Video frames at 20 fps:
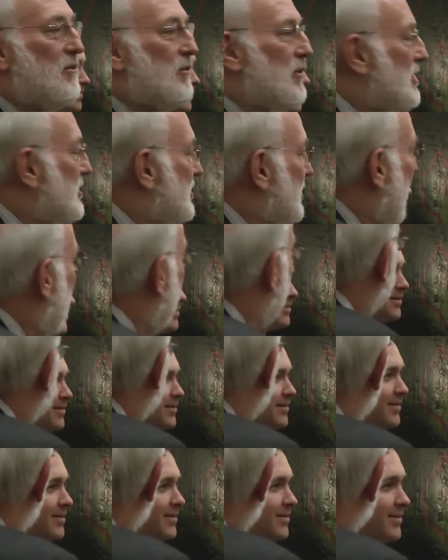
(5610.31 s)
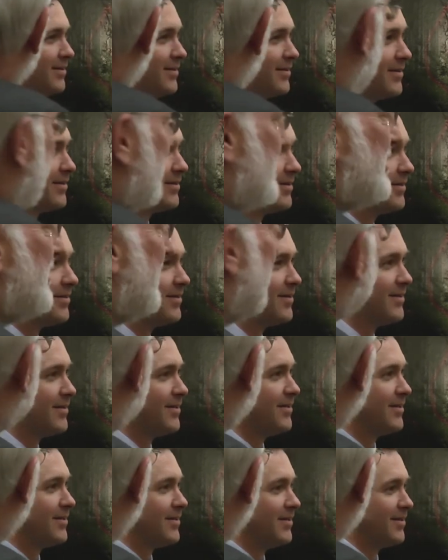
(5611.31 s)
was a masterly
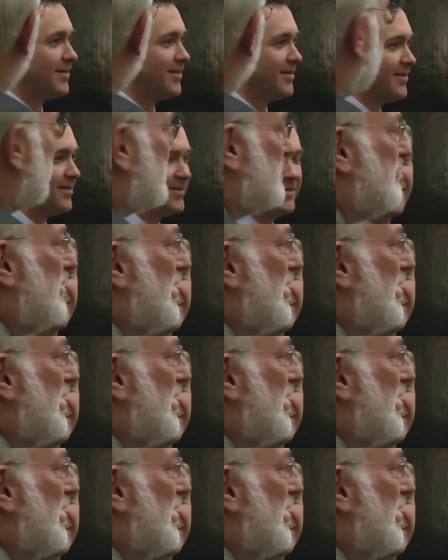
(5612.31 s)
performance,